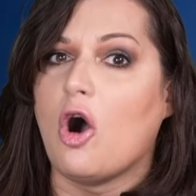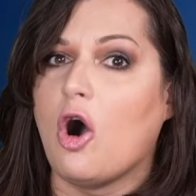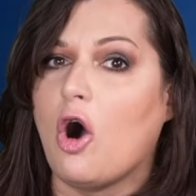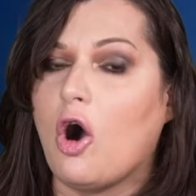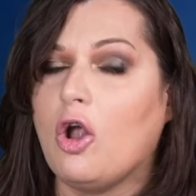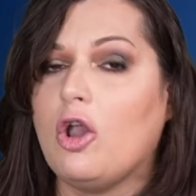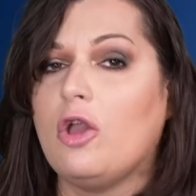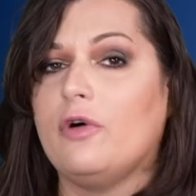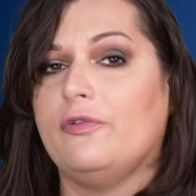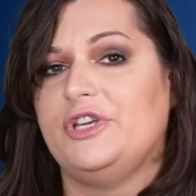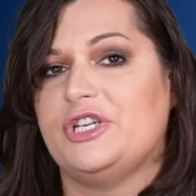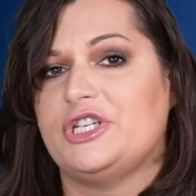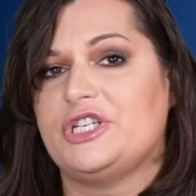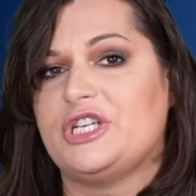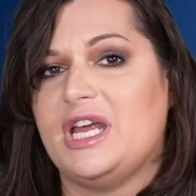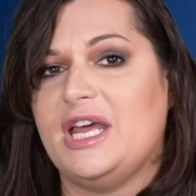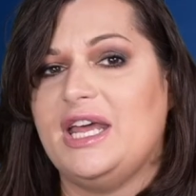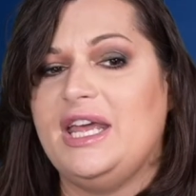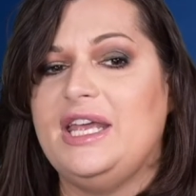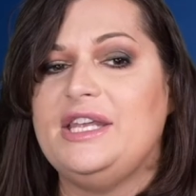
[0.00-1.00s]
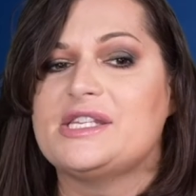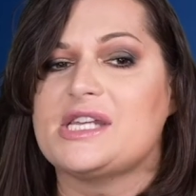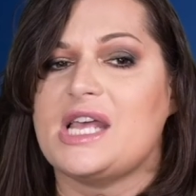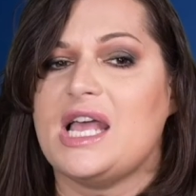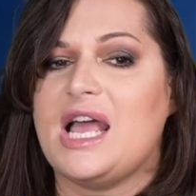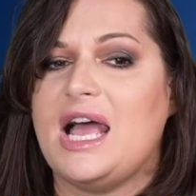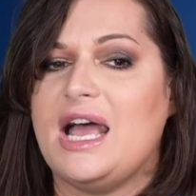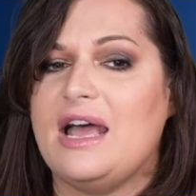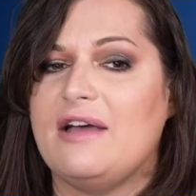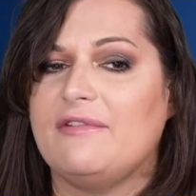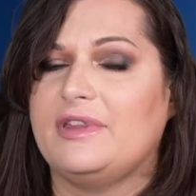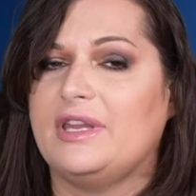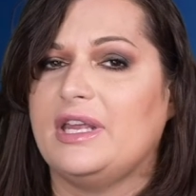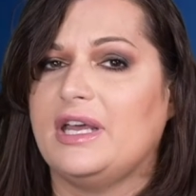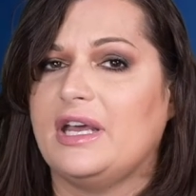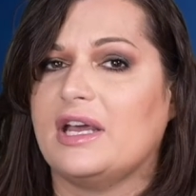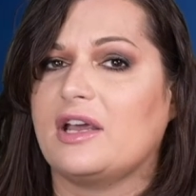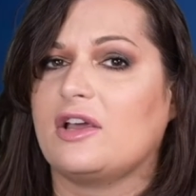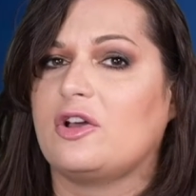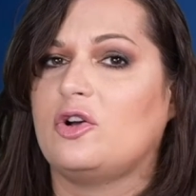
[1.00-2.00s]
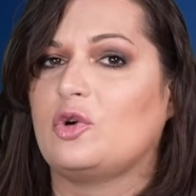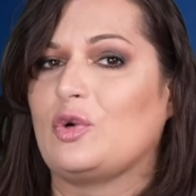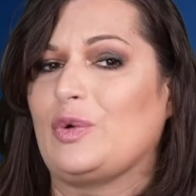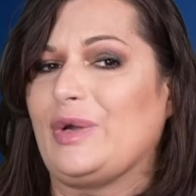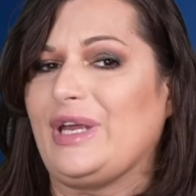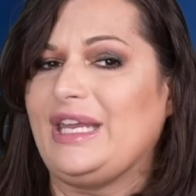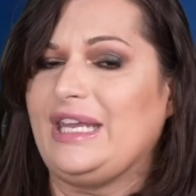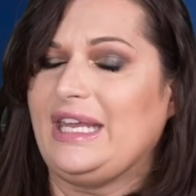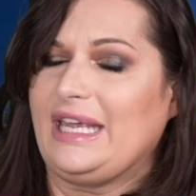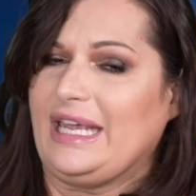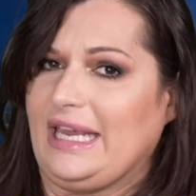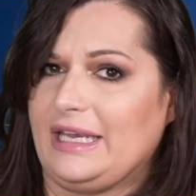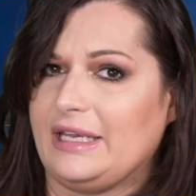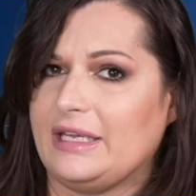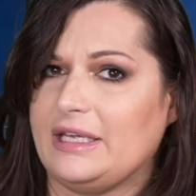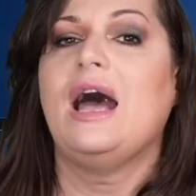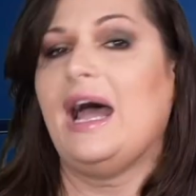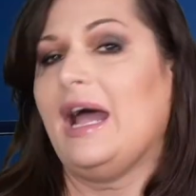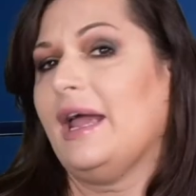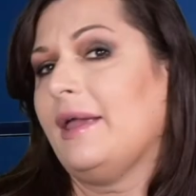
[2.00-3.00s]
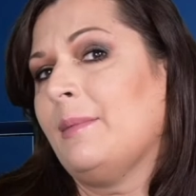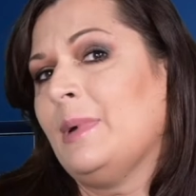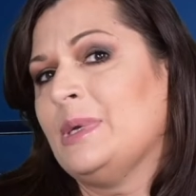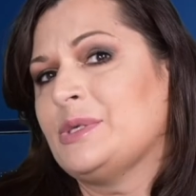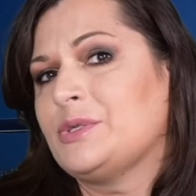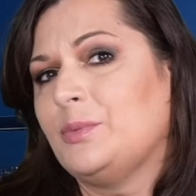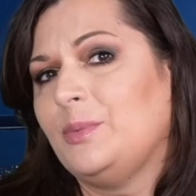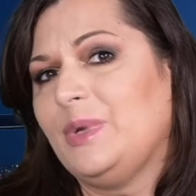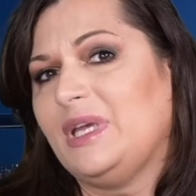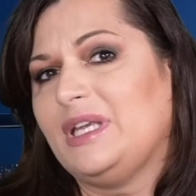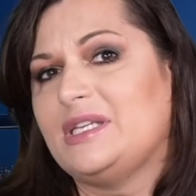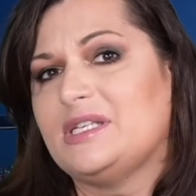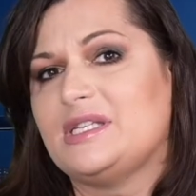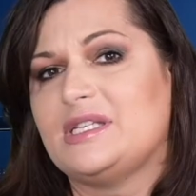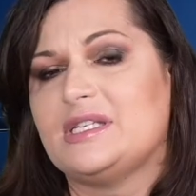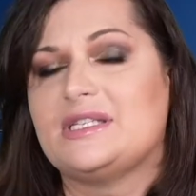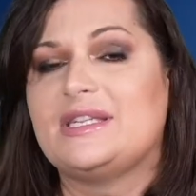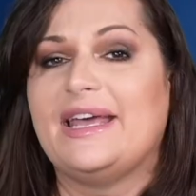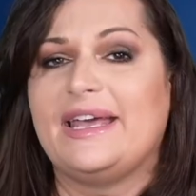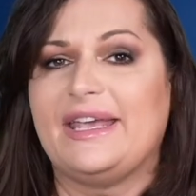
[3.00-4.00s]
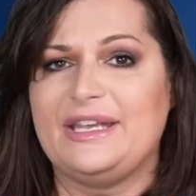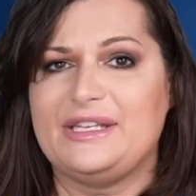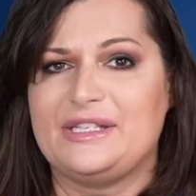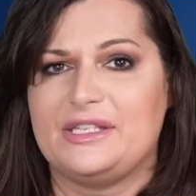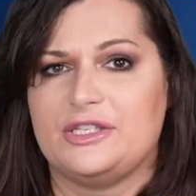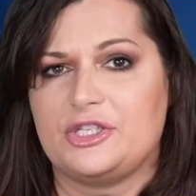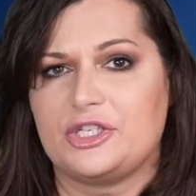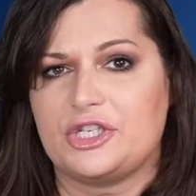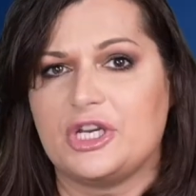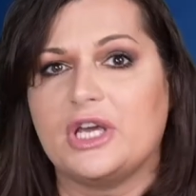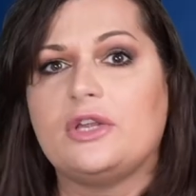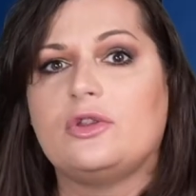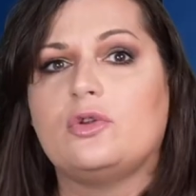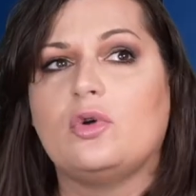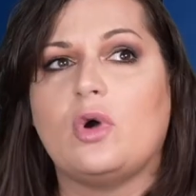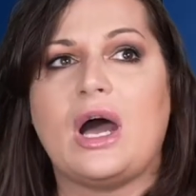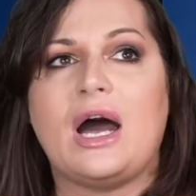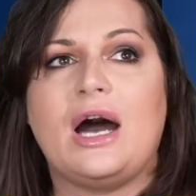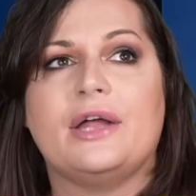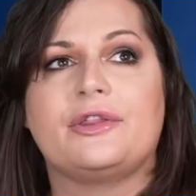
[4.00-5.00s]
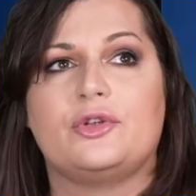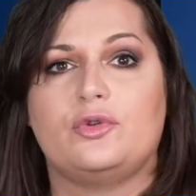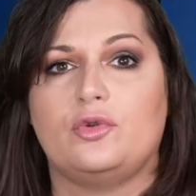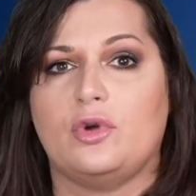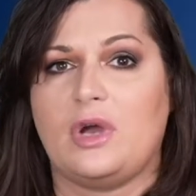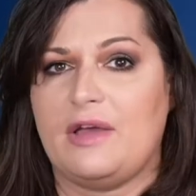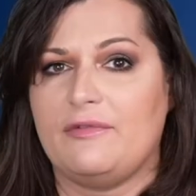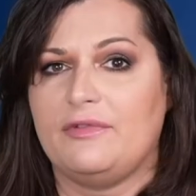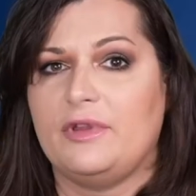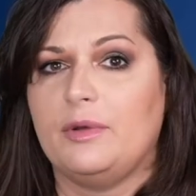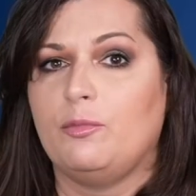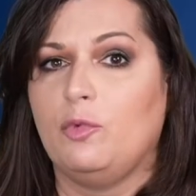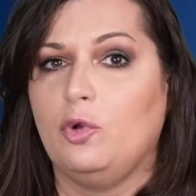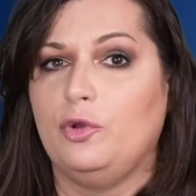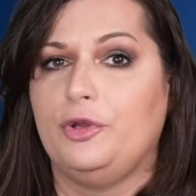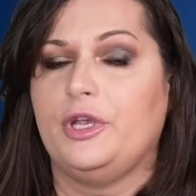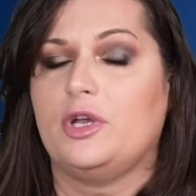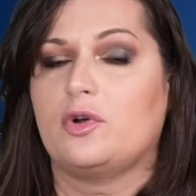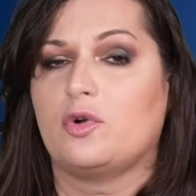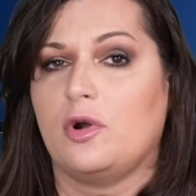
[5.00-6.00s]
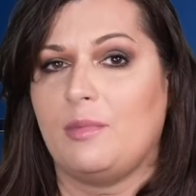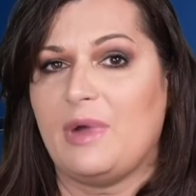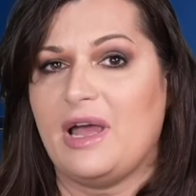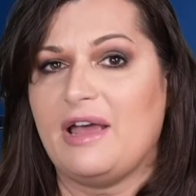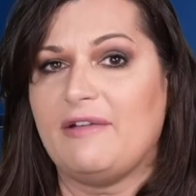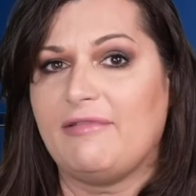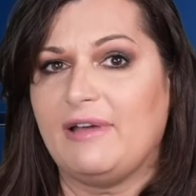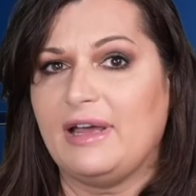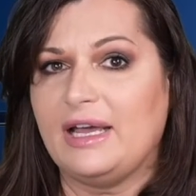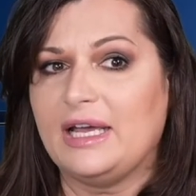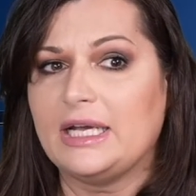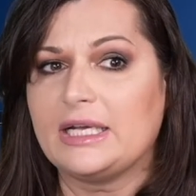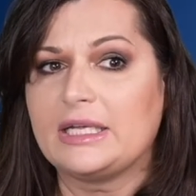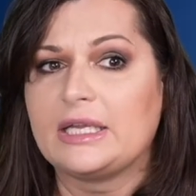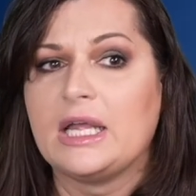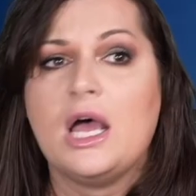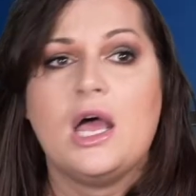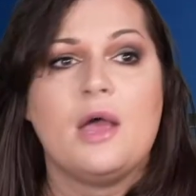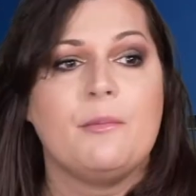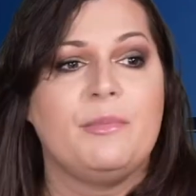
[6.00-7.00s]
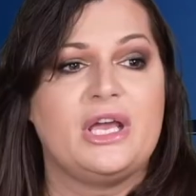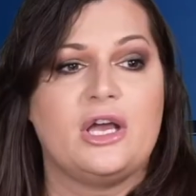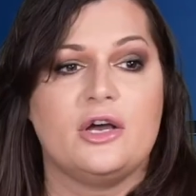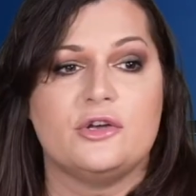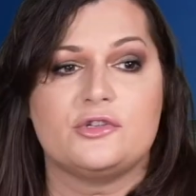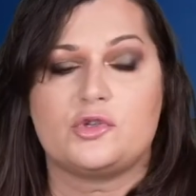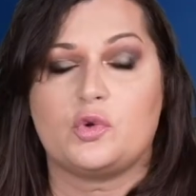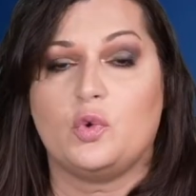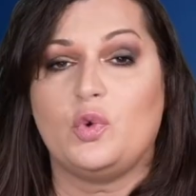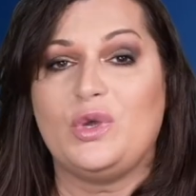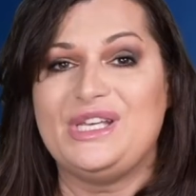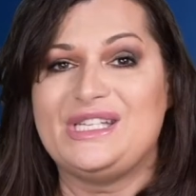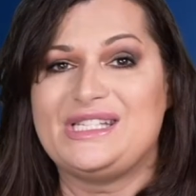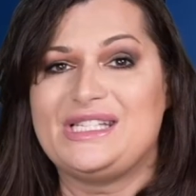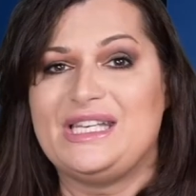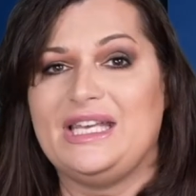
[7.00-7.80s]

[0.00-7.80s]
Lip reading: all of the shades have the green in it. I'm assuming this is the easiest shade to add to have the multi-chrome effect because we see